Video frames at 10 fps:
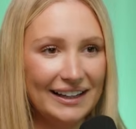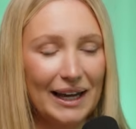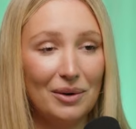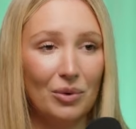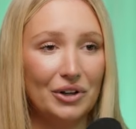
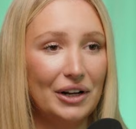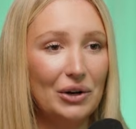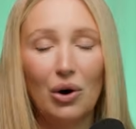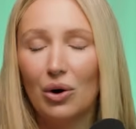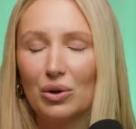They wanted
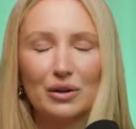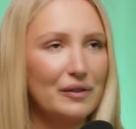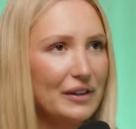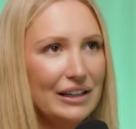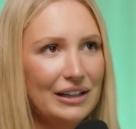all
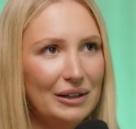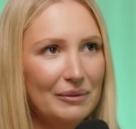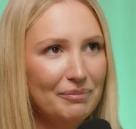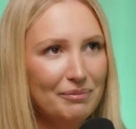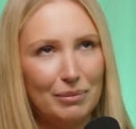of the
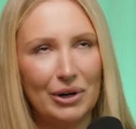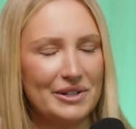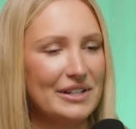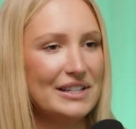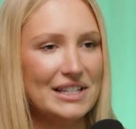
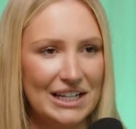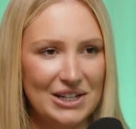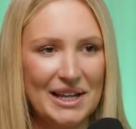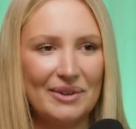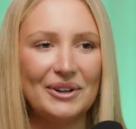boxes
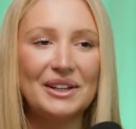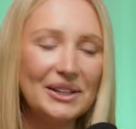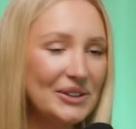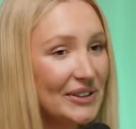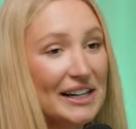ticked. They wanted
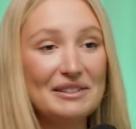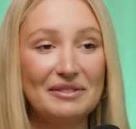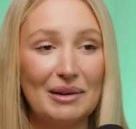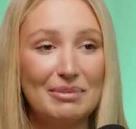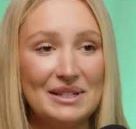the granny
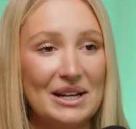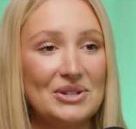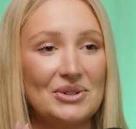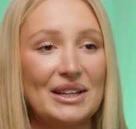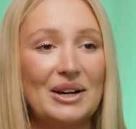flat
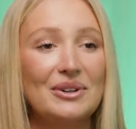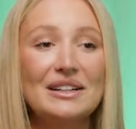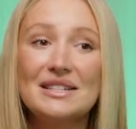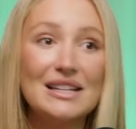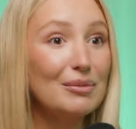potential. They
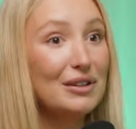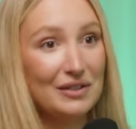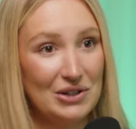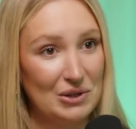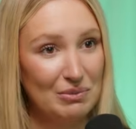wanted
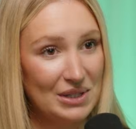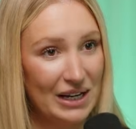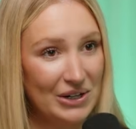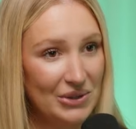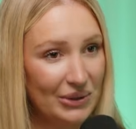subdivision
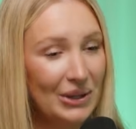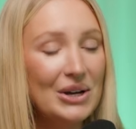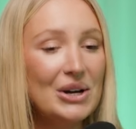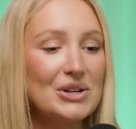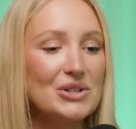potential.
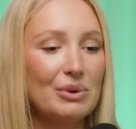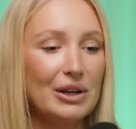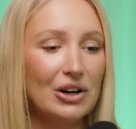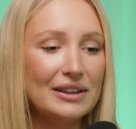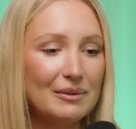So we
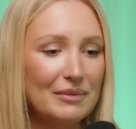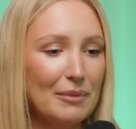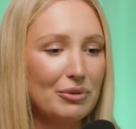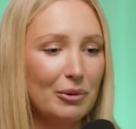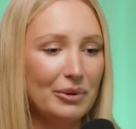got them
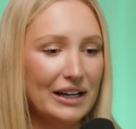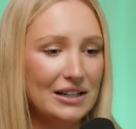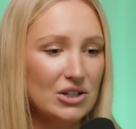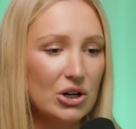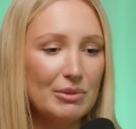that property
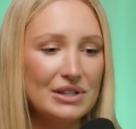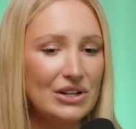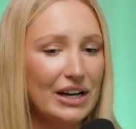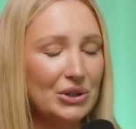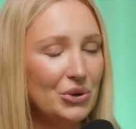in
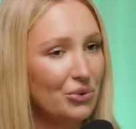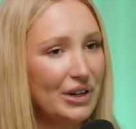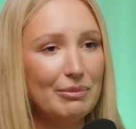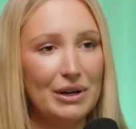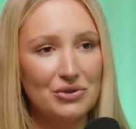Thomastown,
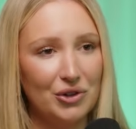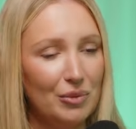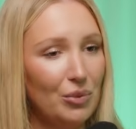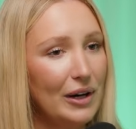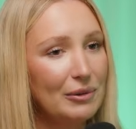
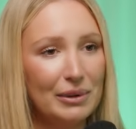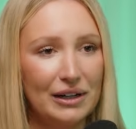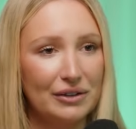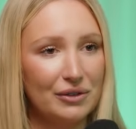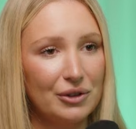3-bedroom, 1
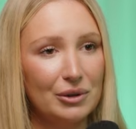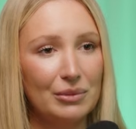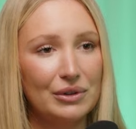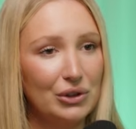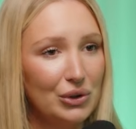
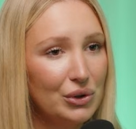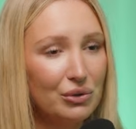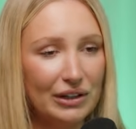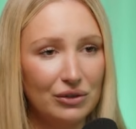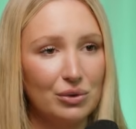bathroom, good
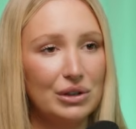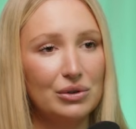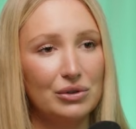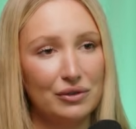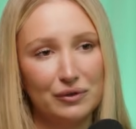rental
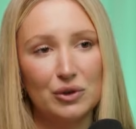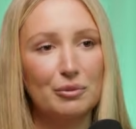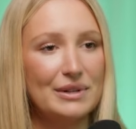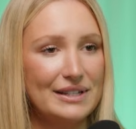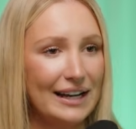yield,
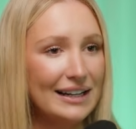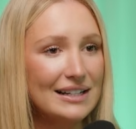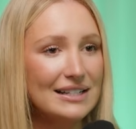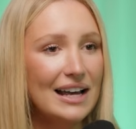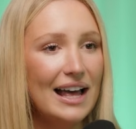
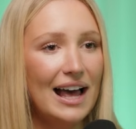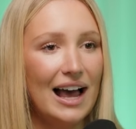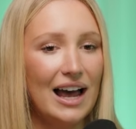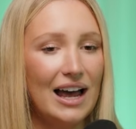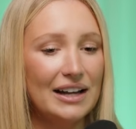4%,
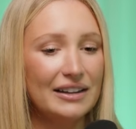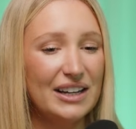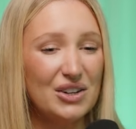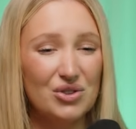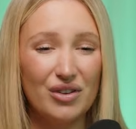and they
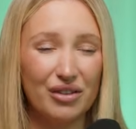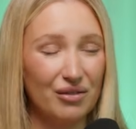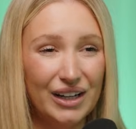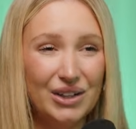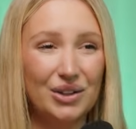can do
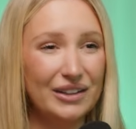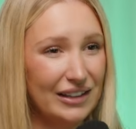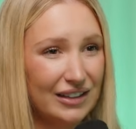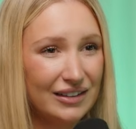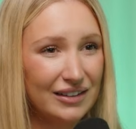3
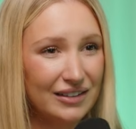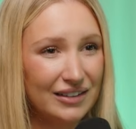units.